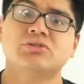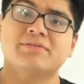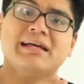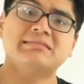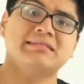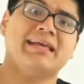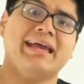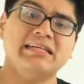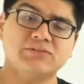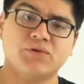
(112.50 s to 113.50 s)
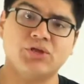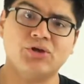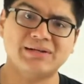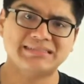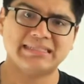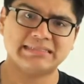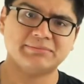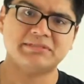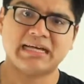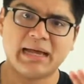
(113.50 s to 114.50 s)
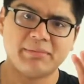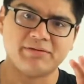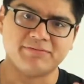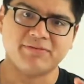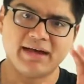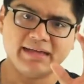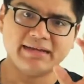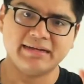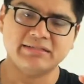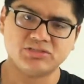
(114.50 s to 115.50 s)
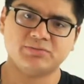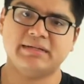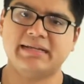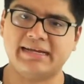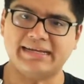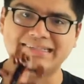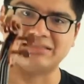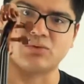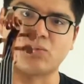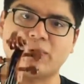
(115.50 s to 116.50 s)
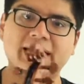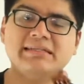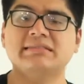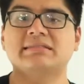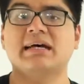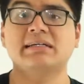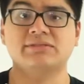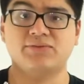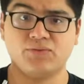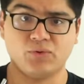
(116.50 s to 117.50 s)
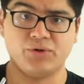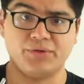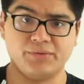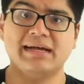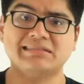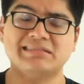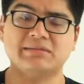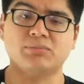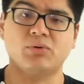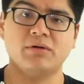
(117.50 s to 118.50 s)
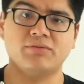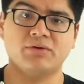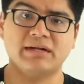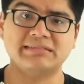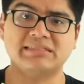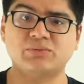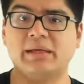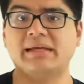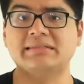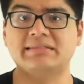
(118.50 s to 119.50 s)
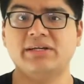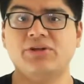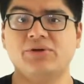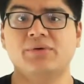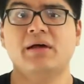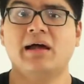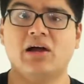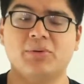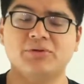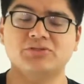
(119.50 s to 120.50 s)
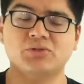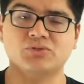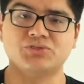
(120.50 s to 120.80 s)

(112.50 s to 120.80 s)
So if that's the case for you, go and take some time and find an instrument that is the right size for you, as it's important for us as we continue our musical